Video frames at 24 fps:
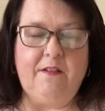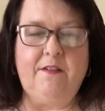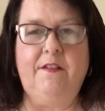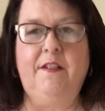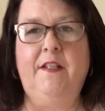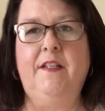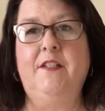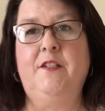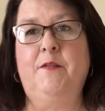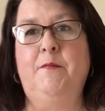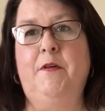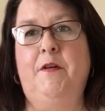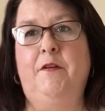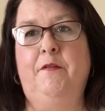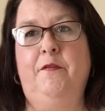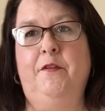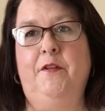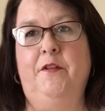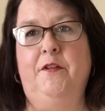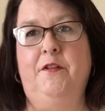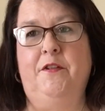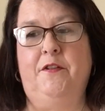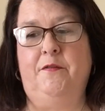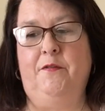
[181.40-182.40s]
that's my
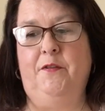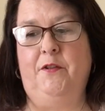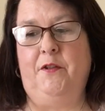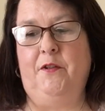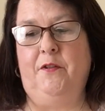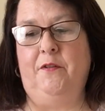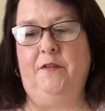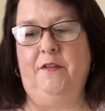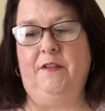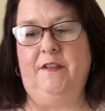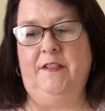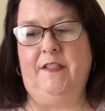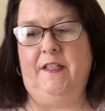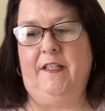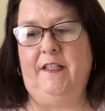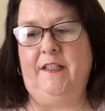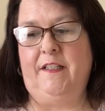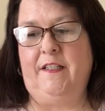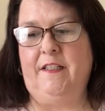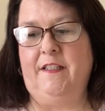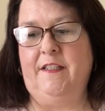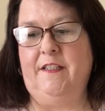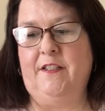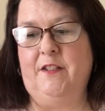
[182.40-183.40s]
first forgotten deck,
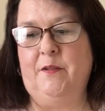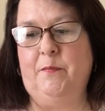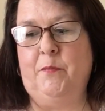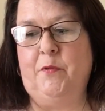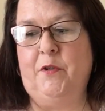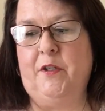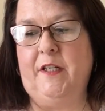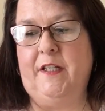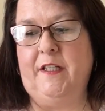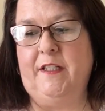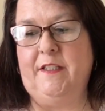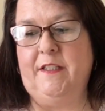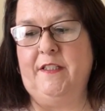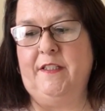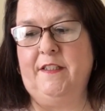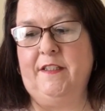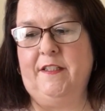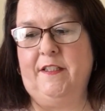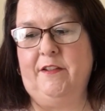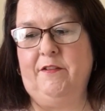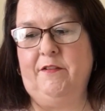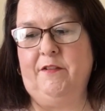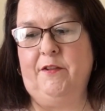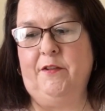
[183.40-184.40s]
is the Brady
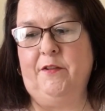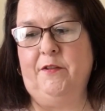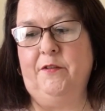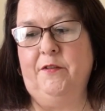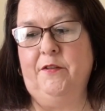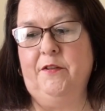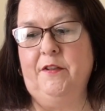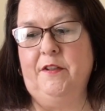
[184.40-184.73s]
Tarot,